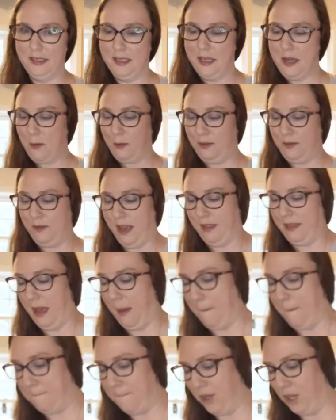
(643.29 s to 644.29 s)
We've got
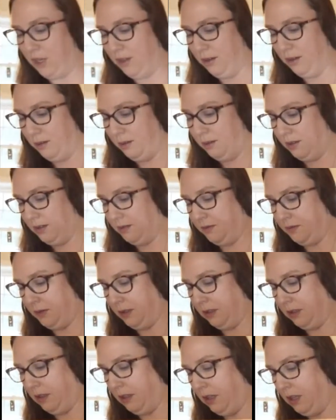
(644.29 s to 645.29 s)
that
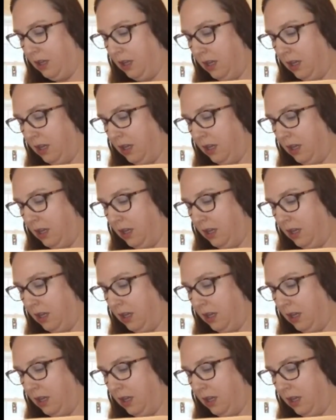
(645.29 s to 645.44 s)
beautiful